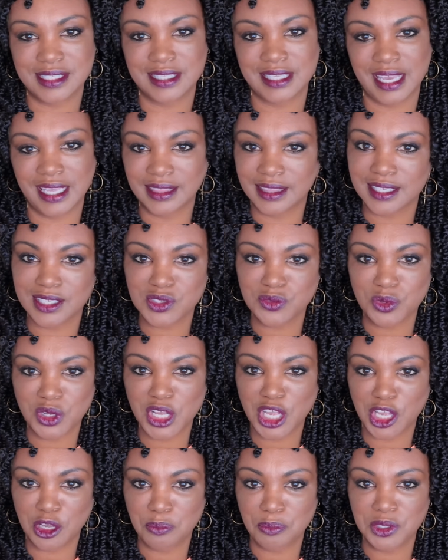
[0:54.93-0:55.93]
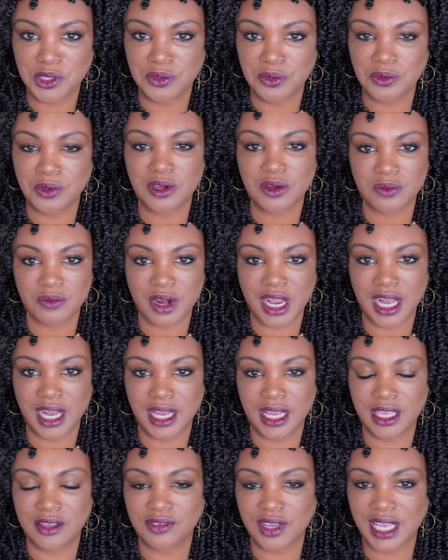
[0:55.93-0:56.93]
that this will help you
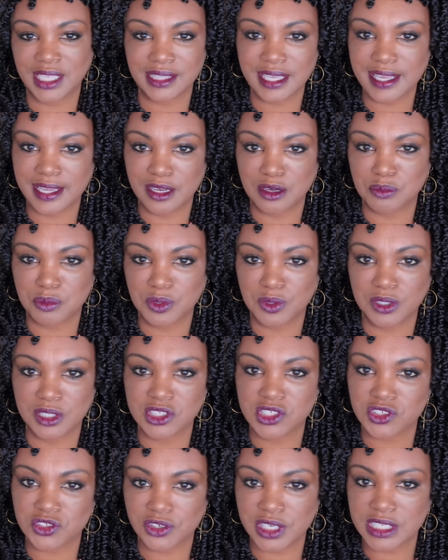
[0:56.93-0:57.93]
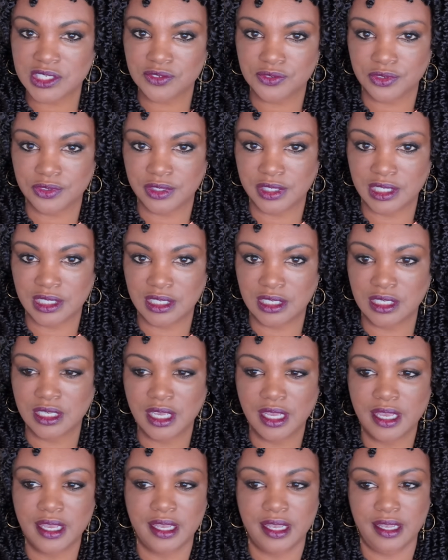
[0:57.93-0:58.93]
arrive at the airport stress-free
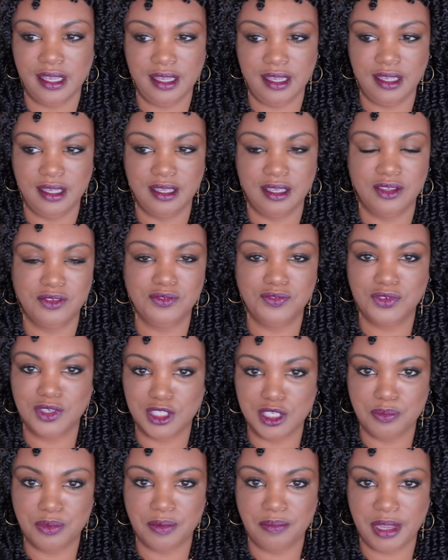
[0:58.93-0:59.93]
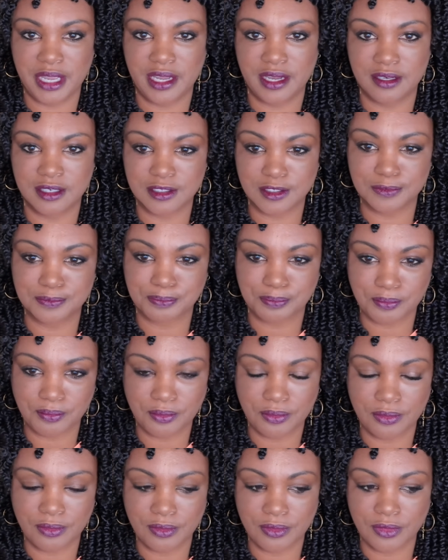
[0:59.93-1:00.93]
and fully prepared.
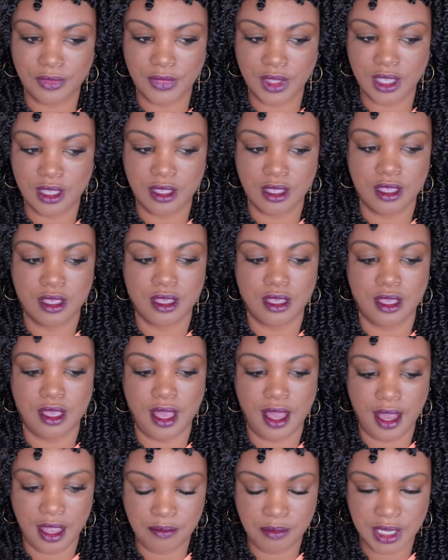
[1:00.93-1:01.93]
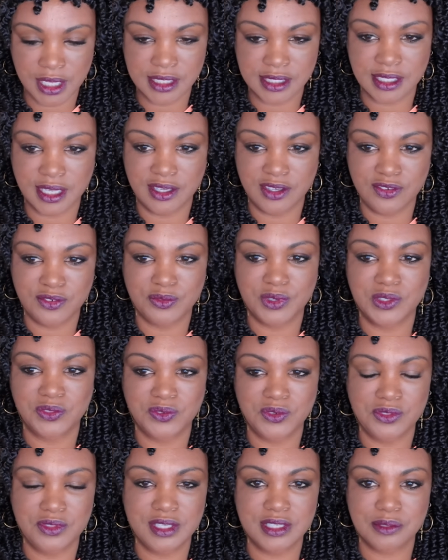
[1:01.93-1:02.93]
I myself went
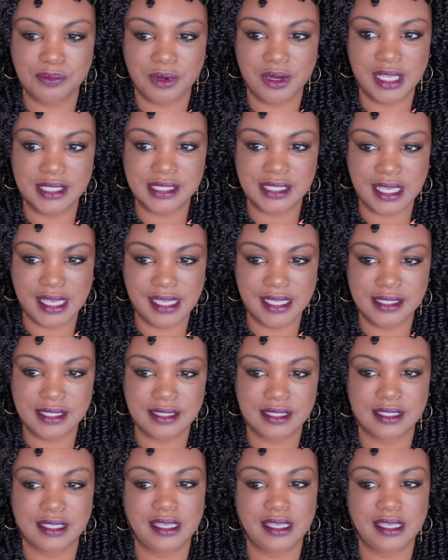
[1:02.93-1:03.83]
through this process